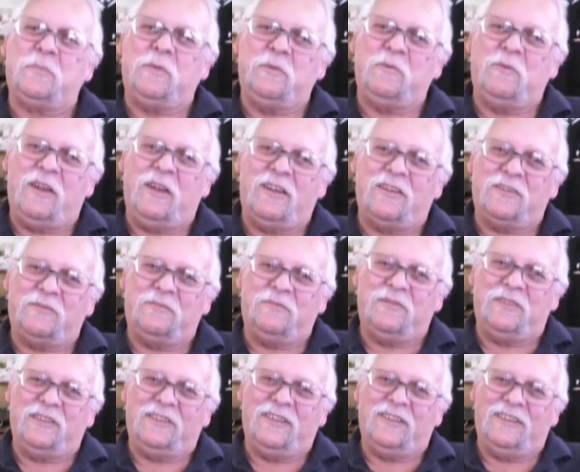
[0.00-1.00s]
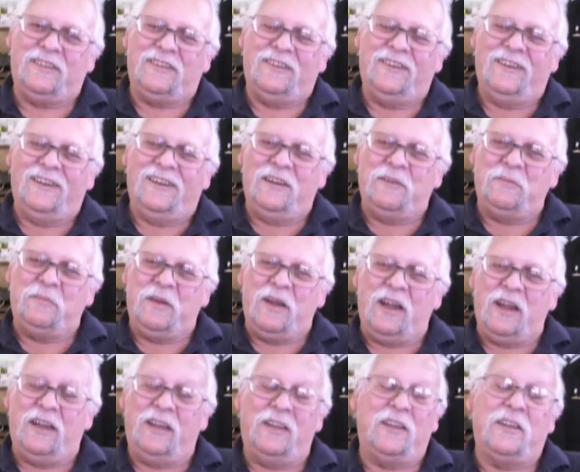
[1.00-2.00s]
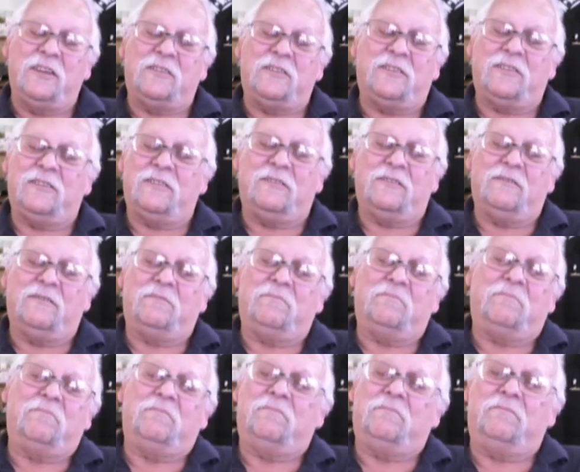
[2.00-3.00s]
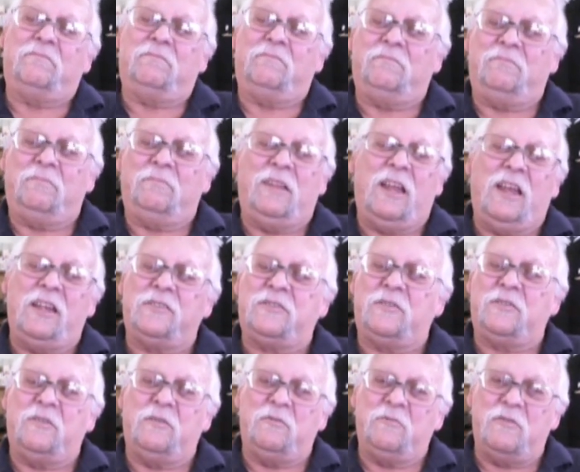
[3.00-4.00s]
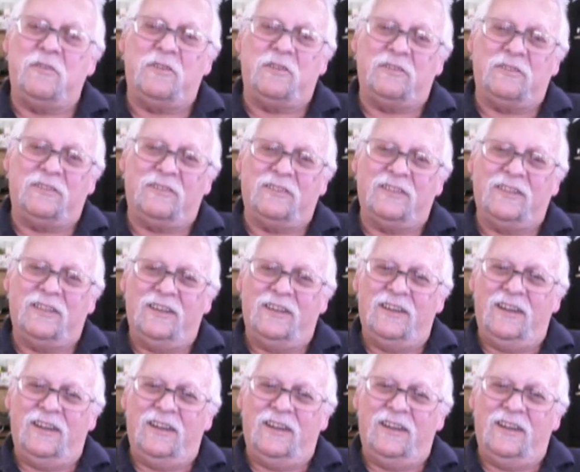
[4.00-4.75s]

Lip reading: be once, but in this place I was,